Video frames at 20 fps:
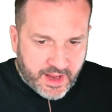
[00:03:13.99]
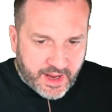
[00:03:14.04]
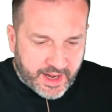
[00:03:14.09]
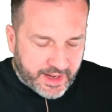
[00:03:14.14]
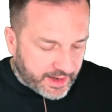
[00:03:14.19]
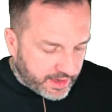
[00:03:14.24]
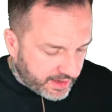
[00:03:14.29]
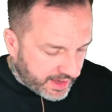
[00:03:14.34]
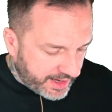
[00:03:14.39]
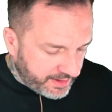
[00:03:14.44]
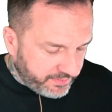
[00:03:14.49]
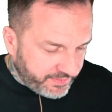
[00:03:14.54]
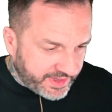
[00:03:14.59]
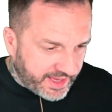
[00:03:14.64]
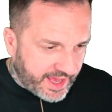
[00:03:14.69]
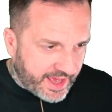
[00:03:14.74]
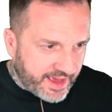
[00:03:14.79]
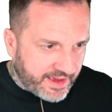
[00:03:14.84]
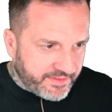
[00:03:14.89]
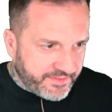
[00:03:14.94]
And uh, I
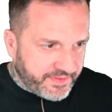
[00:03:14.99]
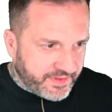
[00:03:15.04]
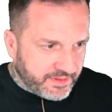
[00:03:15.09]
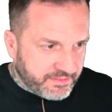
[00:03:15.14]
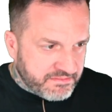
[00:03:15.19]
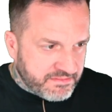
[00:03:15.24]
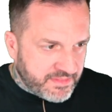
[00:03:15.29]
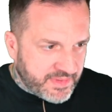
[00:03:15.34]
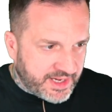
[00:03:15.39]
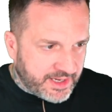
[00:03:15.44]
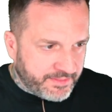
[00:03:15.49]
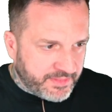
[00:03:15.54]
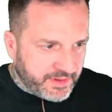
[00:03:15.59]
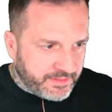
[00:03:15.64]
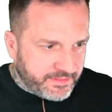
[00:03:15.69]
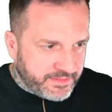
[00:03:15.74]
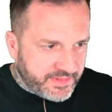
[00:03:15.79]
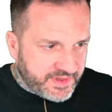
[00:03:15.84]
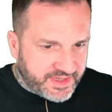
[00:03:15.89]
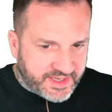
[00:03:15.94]
only have the
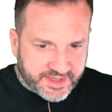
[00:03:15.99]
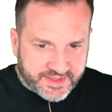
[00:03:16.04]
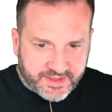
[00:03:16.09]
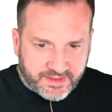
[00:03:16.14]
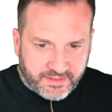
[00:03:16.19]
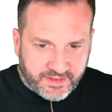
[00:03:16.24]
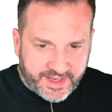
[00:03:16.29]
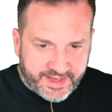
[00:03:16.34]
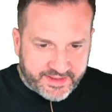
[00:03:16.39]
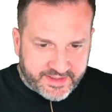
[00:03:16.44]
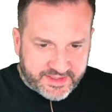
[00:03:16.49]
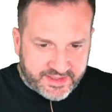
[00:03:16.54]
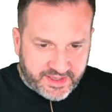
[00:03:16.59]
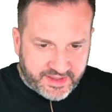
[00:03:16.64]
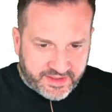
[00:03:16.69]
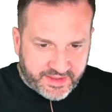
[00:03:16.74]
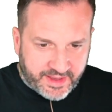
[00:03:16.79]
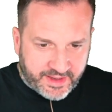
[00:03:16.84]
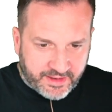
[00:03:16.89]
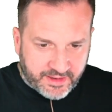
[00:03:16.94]
minimum disk
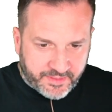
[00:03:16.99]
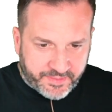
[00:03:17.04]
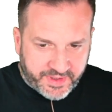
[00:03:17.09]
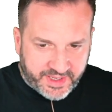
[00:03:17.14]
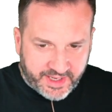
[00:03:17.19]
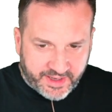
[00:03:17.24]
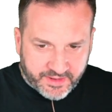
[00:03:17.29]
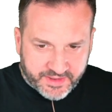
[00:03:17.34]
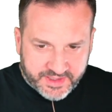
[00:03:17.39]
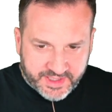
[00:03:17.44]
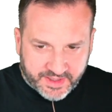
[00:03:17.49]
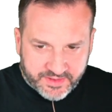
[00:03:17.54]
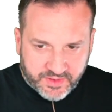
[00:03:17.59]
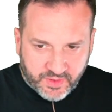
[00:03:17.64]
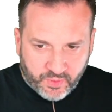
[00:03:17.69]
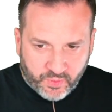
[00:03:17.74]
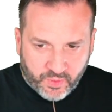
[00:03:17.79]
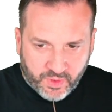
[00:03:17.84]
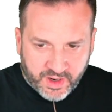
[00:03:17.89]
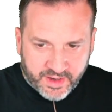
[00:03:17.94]
latency thing up here set
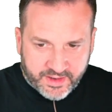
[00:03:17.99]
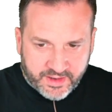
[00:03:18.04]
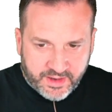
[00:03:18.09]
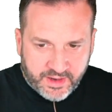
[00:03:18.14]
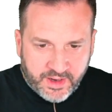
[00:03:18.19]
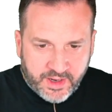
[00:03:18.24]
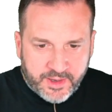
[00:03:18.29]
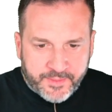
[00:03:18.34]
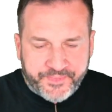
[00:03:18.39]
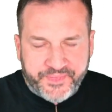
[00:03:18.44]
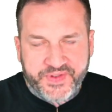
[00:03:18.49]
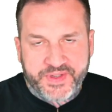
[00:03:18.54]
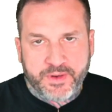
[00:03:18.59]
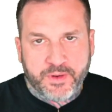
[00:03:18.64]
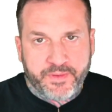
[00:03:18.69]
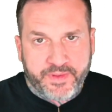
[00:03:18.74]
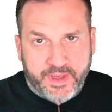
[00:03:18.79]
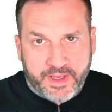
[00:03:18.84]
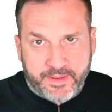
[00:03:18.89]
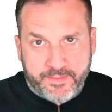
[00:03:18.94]
to 1
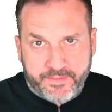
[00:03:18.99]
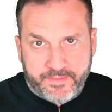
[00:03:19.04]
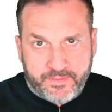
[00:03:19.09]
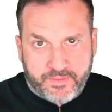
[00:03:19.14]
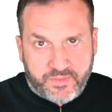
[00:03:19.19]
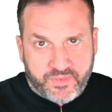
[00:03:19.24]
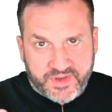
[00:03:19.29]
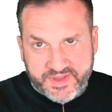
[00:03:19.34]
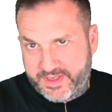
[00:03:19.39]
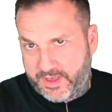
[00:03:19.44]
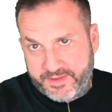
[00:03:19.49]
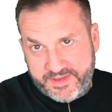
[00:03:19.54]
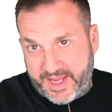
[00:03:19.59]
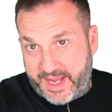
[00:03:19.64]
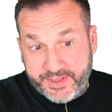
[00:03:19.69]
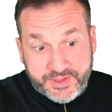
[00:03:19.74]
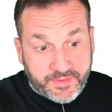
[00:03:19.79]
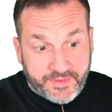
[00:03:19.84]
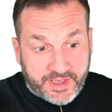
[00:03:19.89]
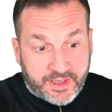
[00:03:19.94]
so that results
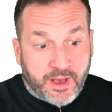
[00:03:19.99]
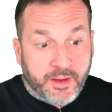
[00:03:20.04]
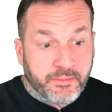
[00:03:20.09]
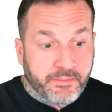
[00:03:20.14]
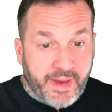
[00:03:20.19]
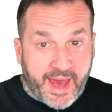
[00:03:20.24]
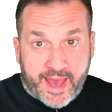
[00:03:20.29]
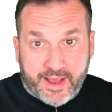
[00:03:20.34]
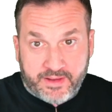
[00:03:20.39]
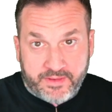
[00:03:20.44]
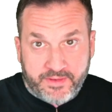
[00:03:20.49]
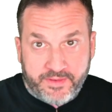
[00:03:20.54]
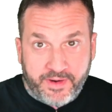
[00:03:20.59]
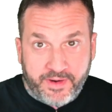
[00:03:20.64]
actually come back